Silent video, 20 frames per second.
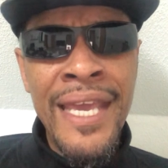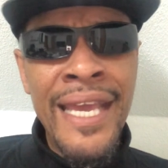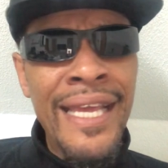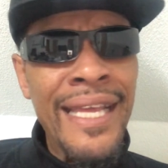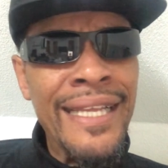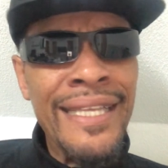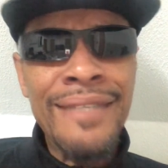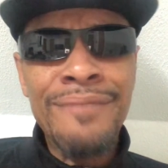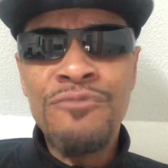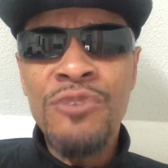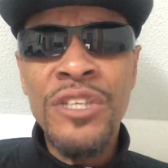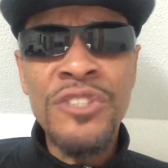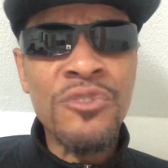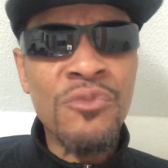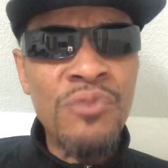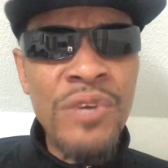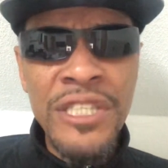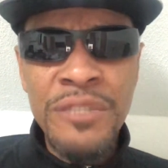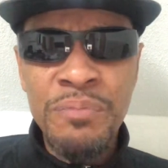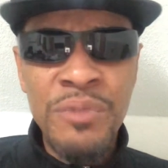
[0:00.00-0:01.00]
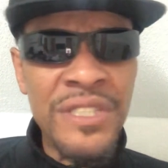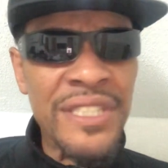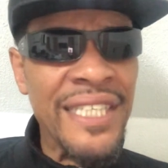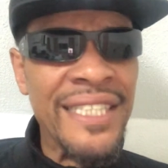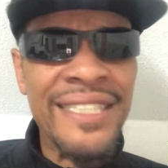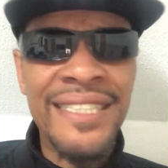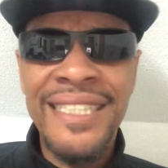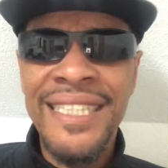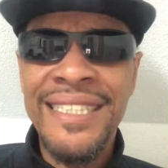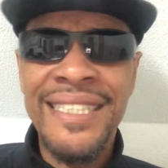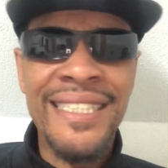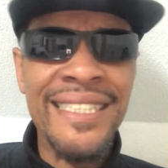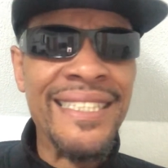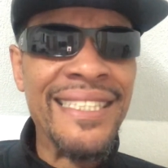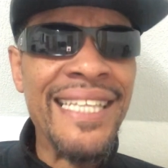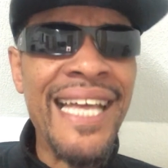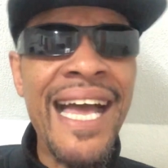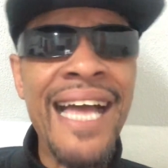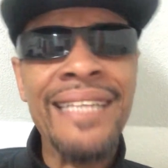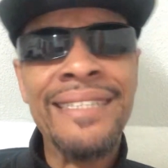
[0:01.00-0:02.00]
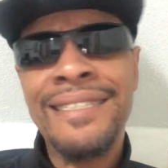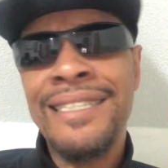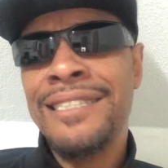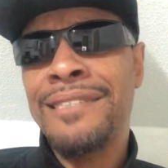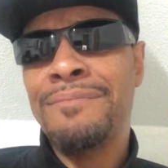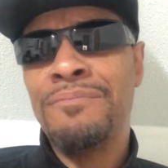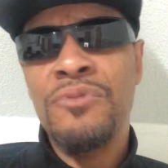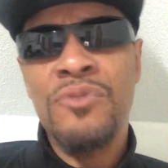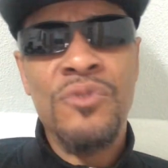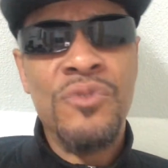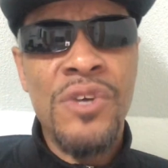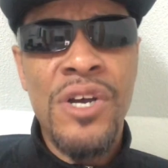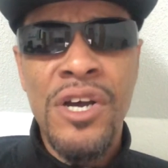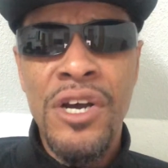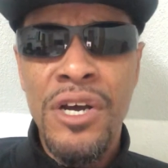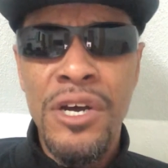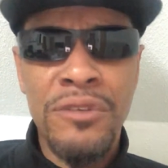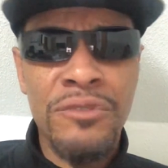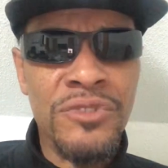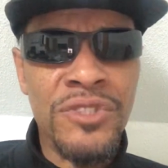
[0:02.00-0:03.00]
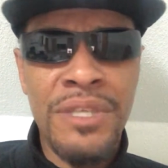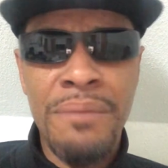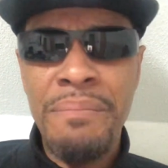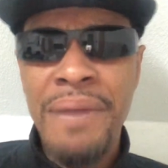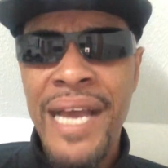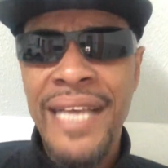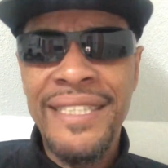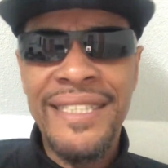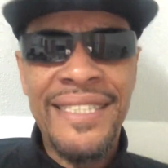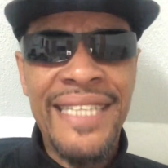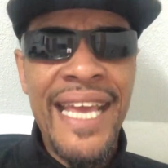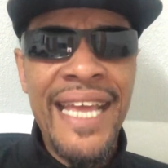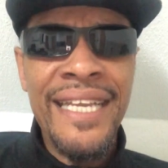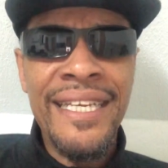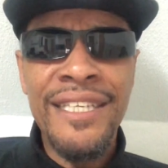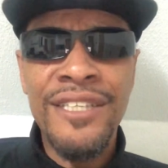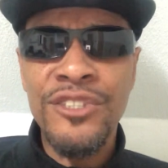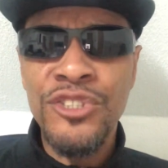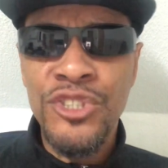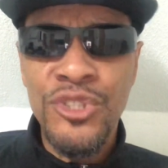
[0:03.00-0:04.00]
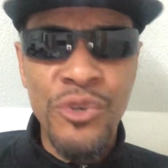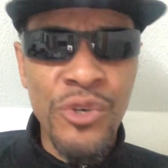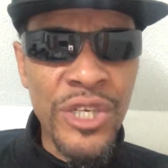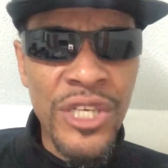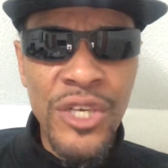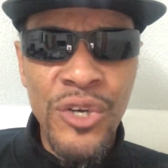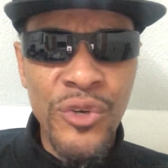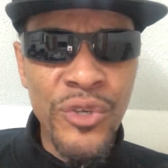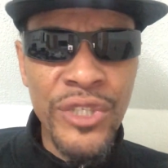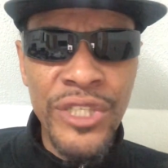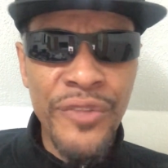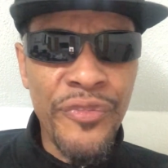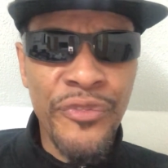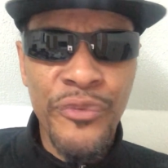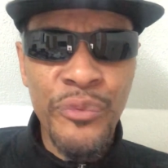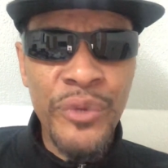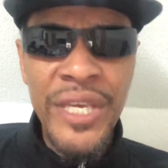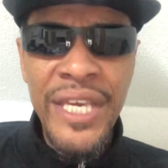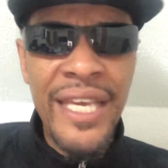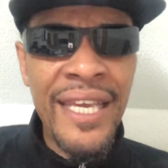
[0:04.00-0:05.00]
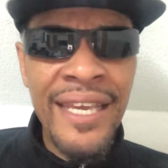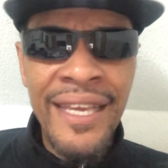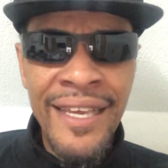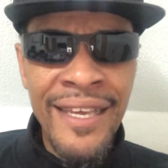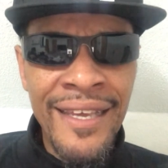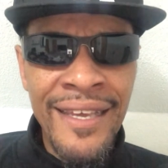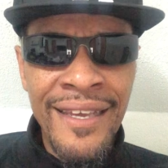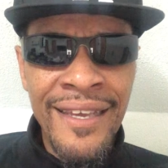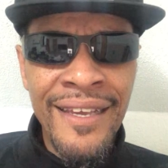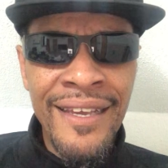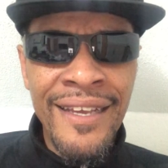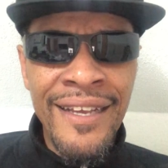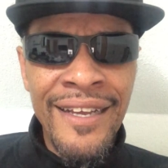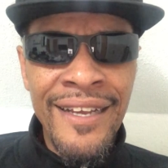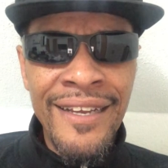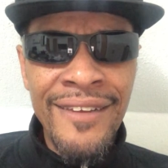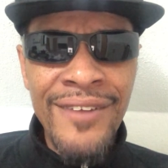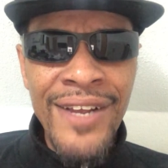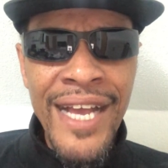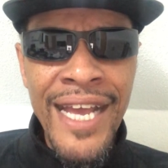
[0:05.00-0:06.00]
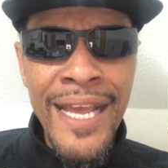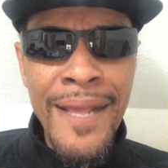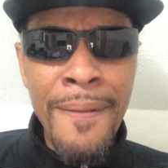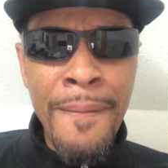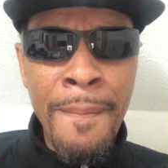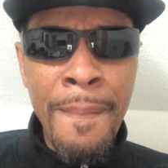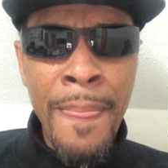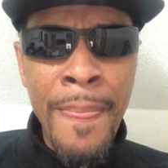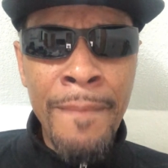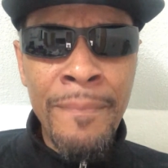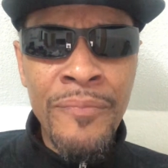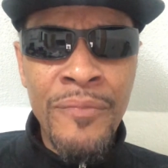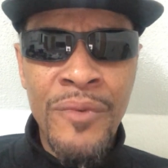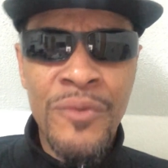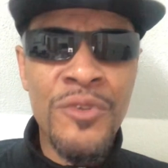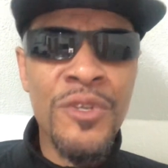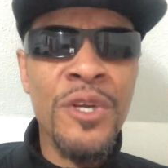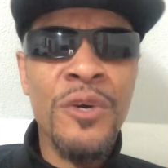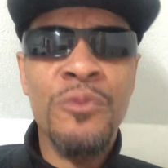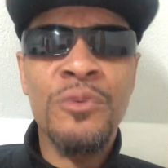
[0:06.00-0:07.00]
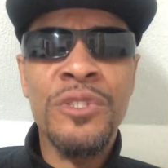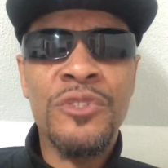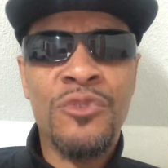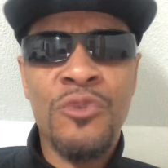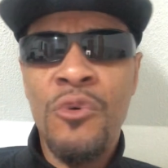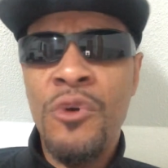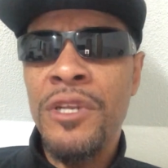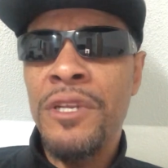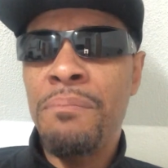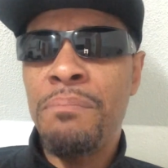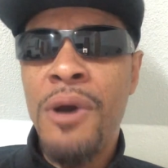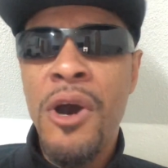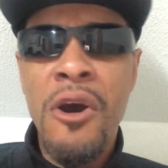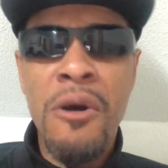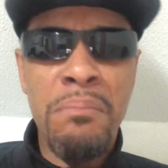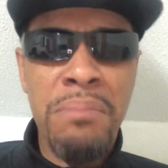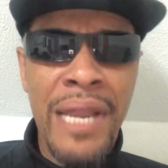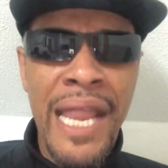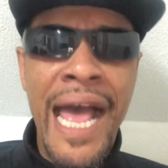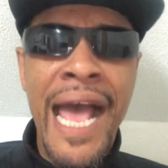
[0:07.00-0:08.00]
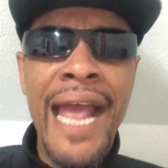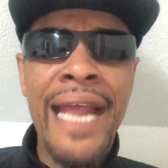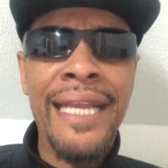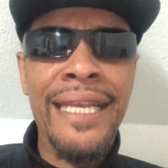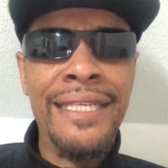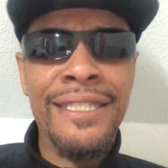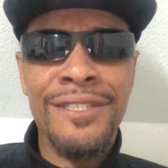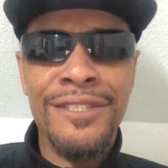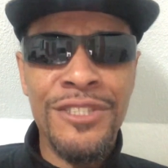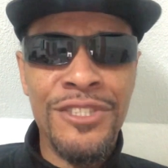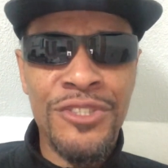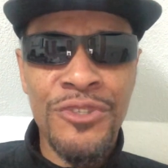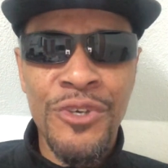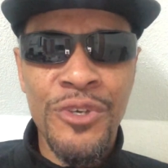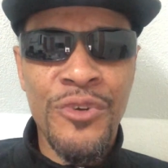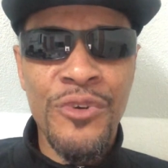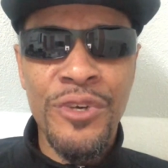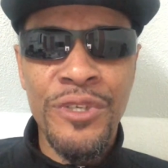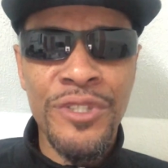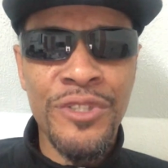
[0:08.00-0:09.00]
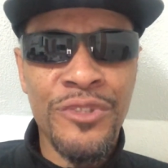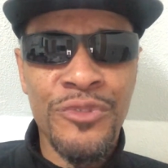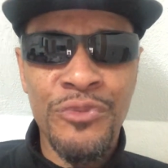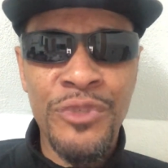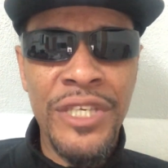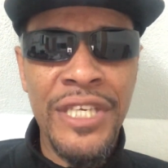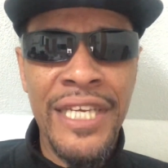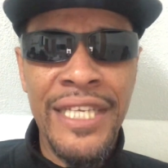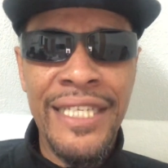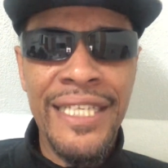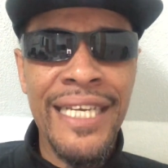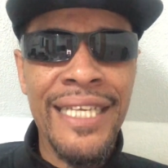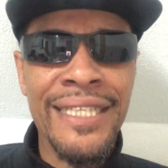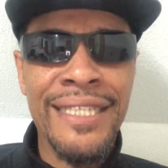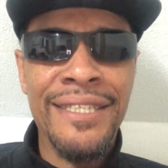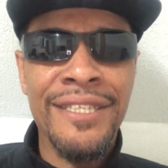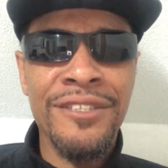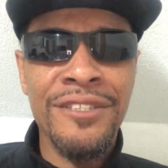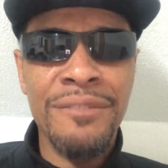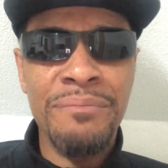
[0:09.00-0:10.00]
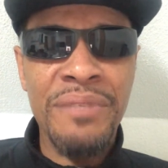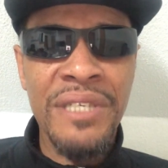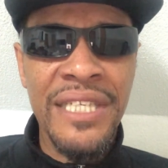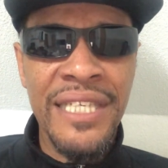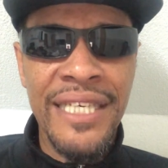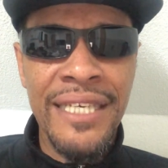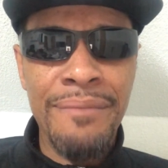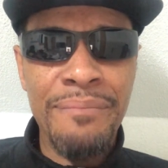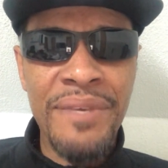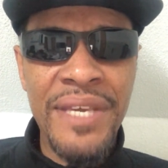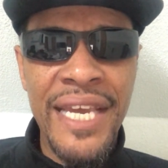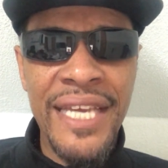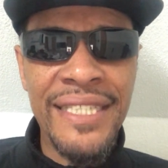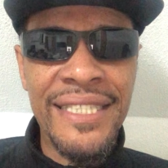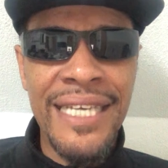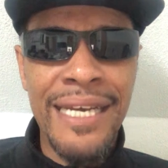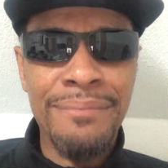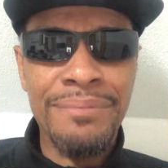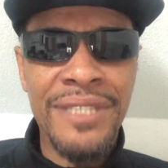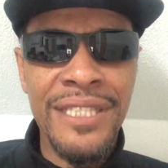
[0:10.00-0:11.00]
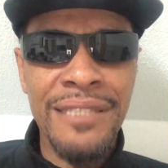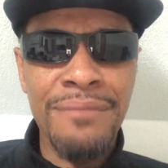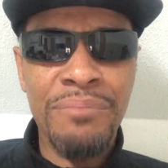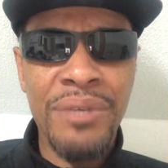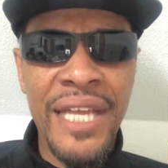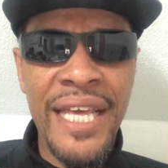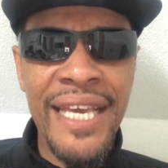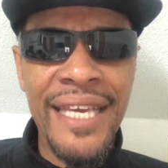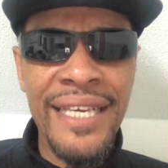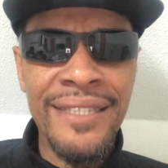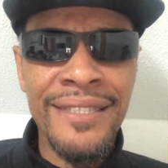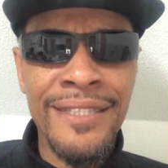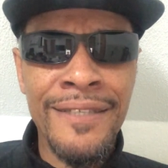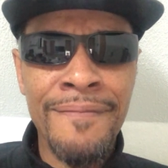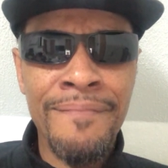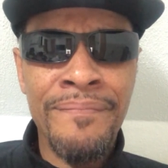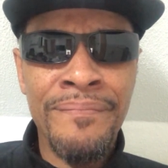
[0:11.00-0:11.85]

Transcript: And Russell Westbrook's assist is not just uh, somebody standing in the short corner three, right? You know, we throwing the ball blindly to the short corner three, and you got the nerve to be in the NBA top 10 plays.